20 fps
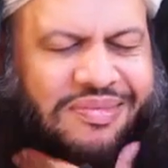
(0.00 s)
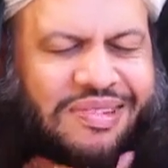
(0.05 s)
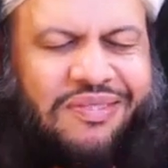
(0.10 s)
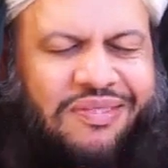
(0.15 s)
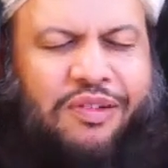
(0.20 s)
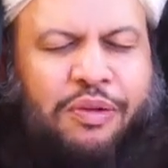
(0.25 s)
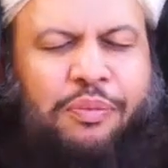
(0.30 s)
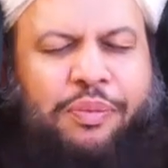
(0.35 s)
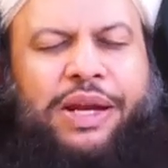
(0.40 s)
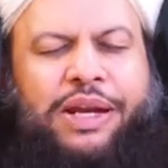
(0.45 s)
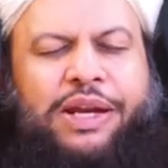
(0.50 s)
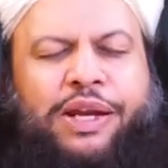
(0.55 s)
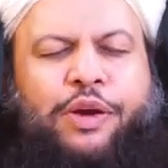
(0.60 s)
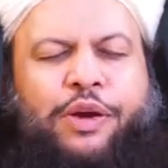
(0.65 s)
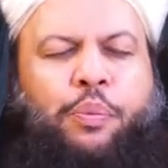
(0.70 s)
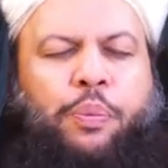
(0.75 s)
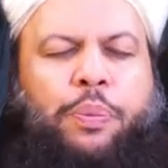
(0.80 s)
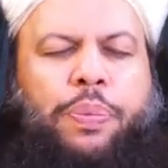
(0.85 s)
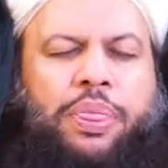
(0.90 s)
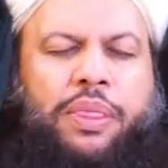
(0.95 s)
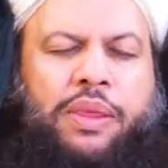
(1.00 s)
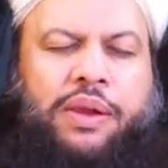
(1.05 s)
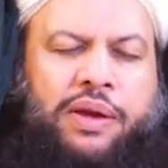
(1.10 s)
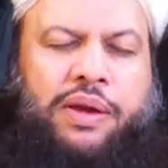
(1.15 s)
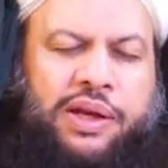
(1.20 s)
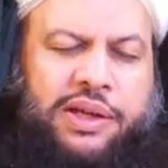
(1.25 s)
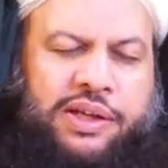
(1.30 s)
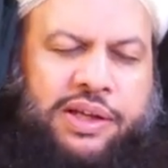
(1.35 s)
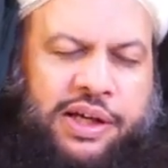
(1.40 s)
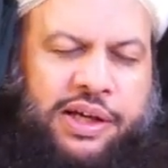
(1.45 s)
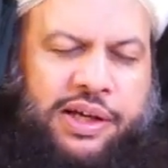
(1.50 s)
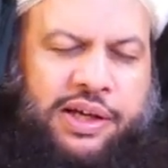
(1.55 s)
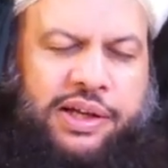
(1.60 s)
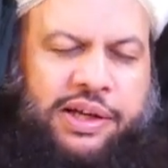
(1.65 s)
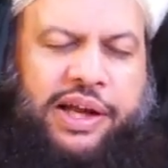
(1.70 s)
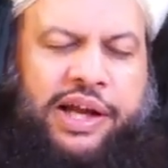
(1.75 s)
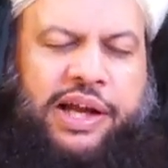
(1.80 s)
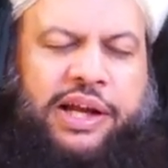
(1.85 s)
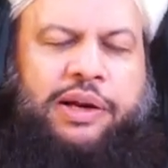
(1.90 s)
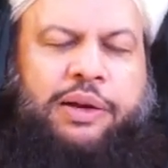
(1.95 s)
woman and
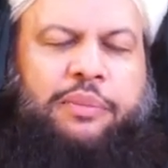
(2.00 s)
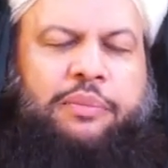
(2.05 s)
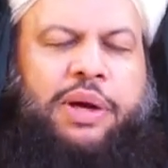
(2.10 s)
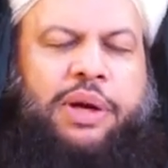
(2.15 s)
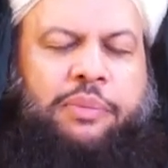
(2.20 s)
girl and